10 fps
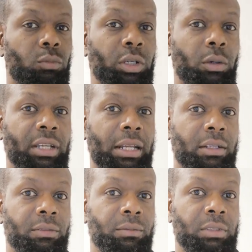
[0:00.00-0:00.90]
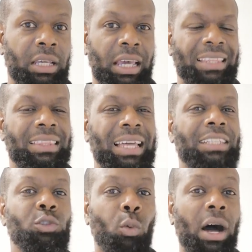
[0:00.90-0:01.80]
we go get it. And
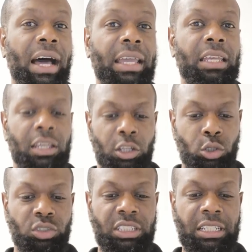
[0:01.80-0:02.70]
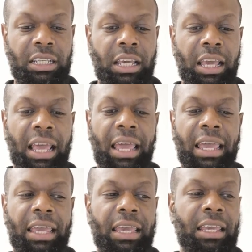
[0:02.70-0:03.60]
that's why you see
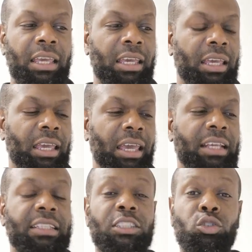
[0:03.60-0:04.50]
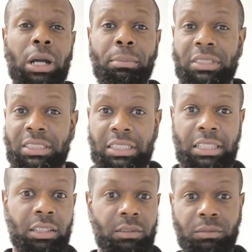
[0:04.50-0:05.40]
a
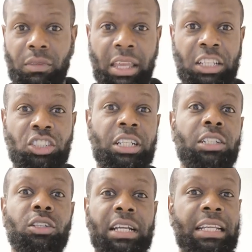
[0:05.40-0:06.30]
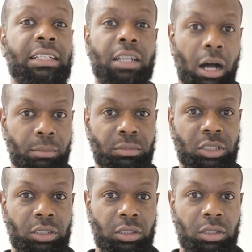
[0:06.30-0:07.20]
discrepancy in gender
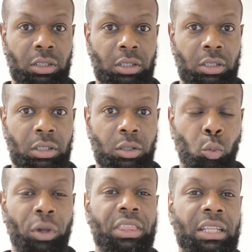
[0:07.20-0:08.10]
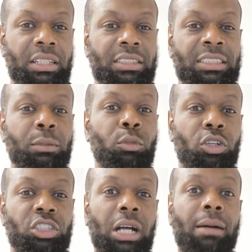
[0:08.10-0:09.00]
incomes within
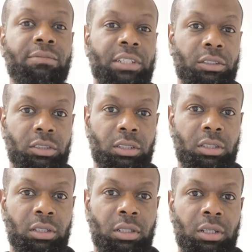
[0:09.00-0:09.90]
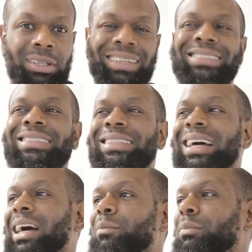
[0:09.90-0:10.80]
similar job fields. It's
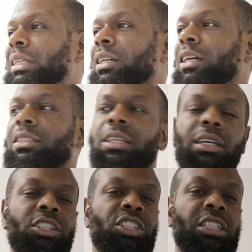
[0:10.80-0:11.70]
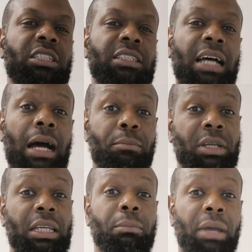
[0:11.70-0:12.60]
not because she's not
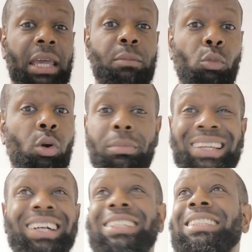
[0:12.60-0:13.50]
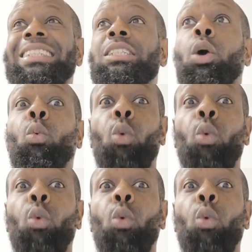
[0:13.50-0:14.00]
being paid more because she's a